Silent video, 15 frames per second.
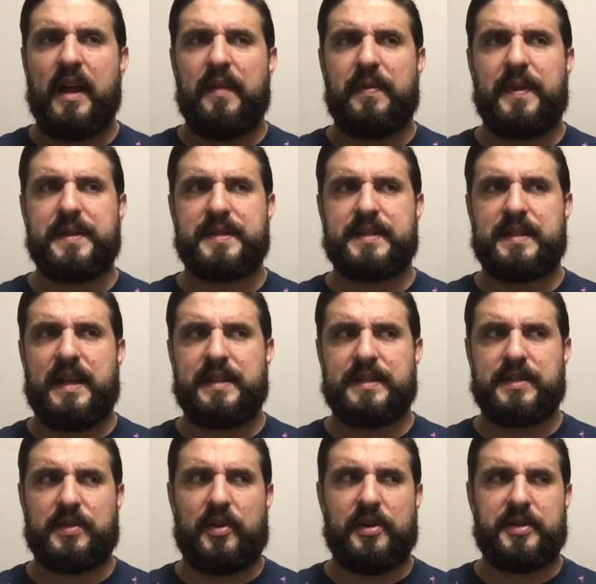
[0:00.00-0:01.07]
the scent
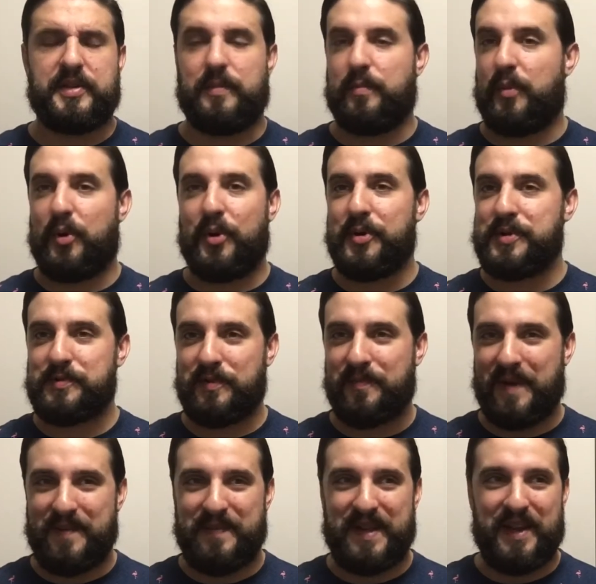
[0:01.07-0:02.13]
started to merge with
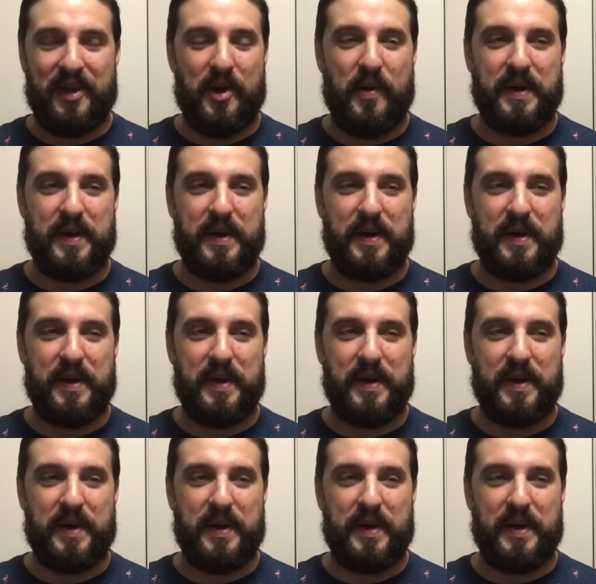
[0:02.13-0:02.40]
my BO,